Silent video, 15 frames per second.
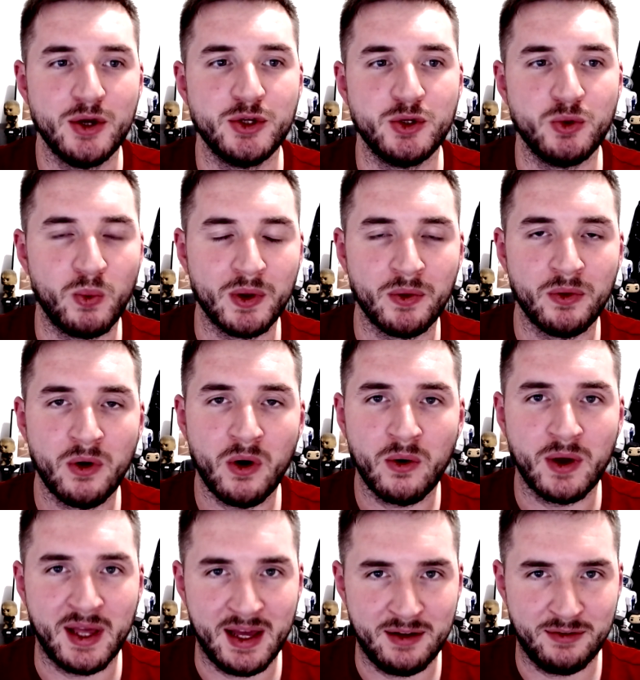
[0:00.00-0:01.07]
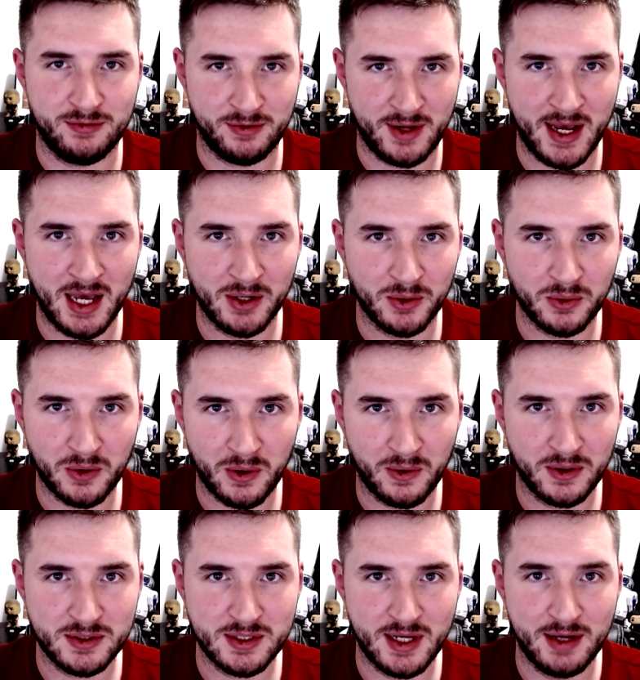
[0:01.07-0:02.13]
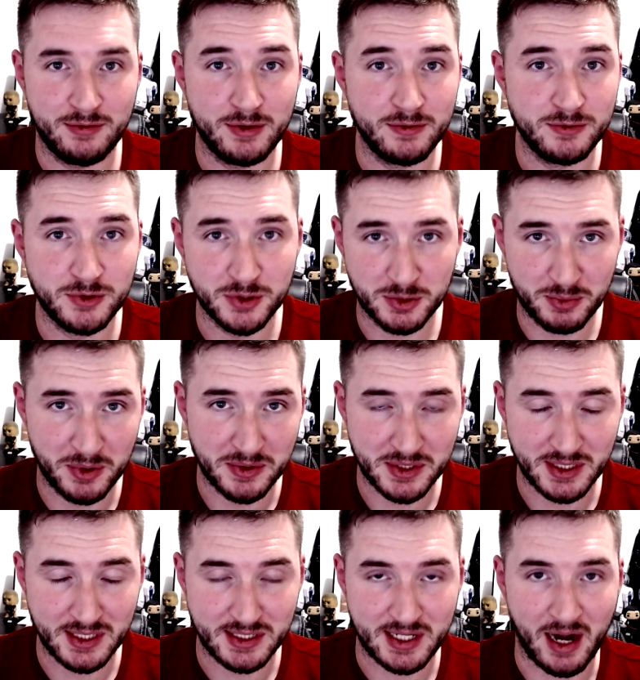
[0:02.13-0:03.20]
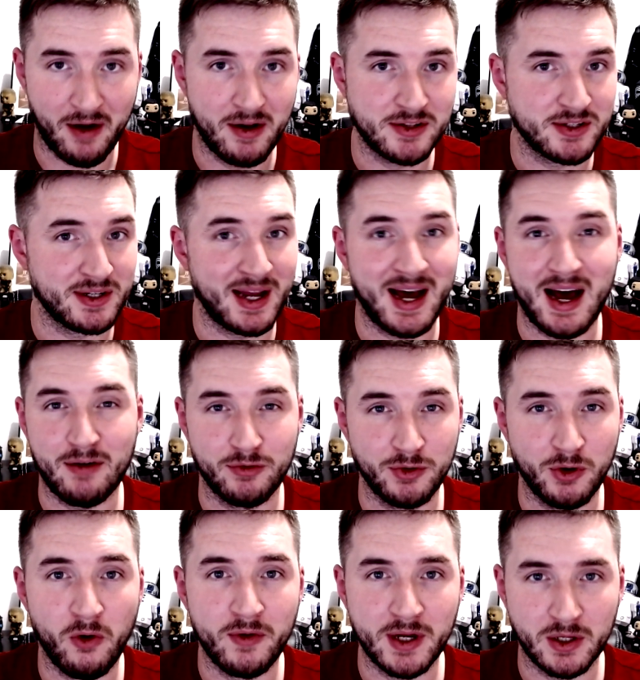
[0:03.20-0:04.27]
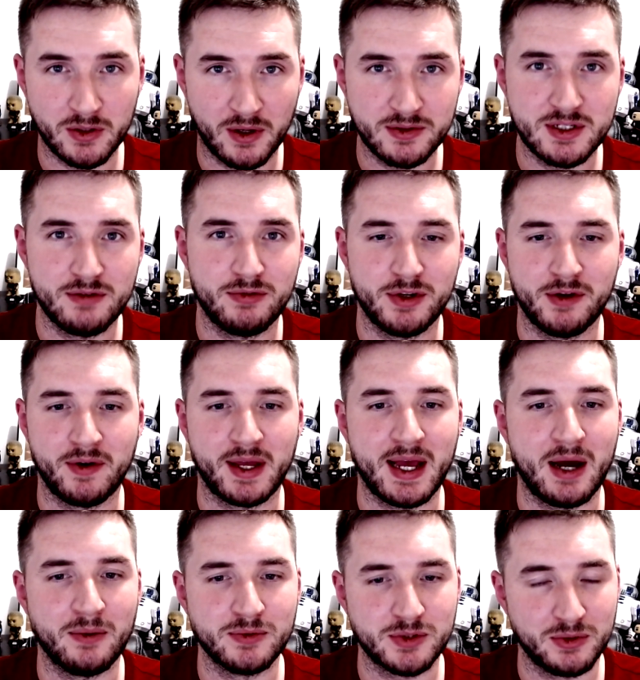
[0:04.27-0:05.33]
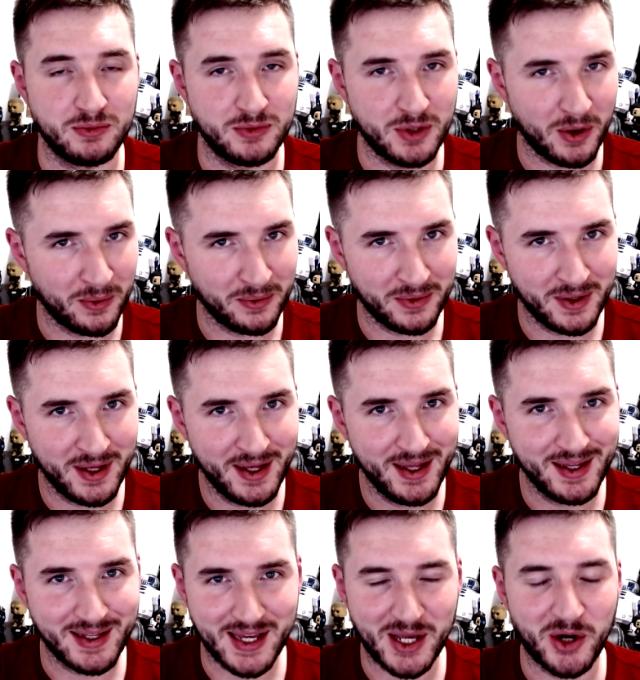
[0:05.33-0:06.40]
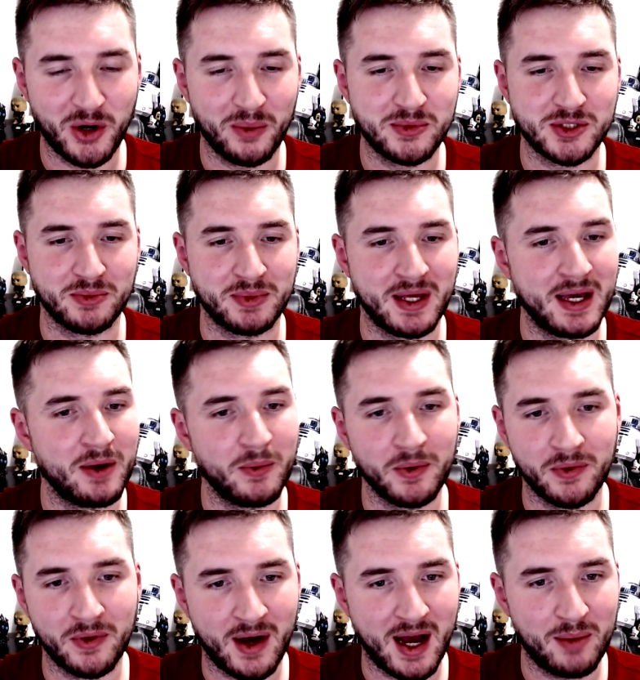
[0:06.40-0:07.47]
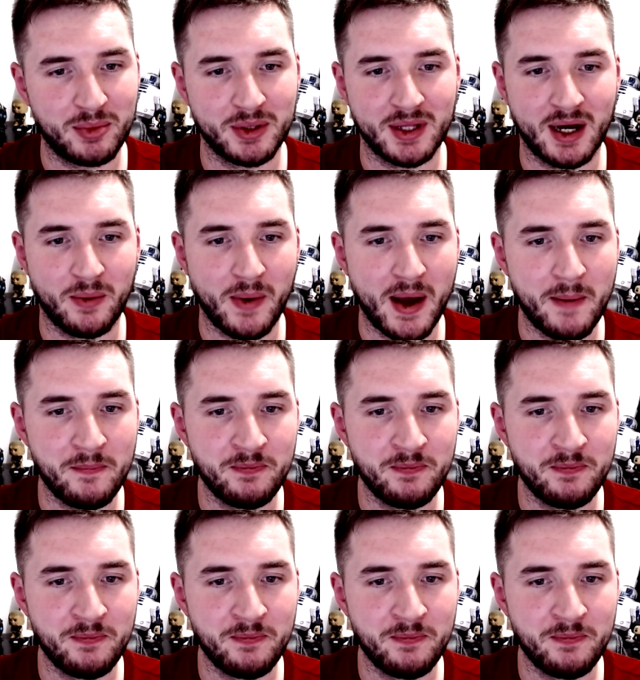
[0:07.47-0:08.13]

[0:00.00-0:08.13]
You will not get flying unlocked if you've just boosted this character and haven't already unlocked it for your account, so don't get your hopes up there, it will not happen that way.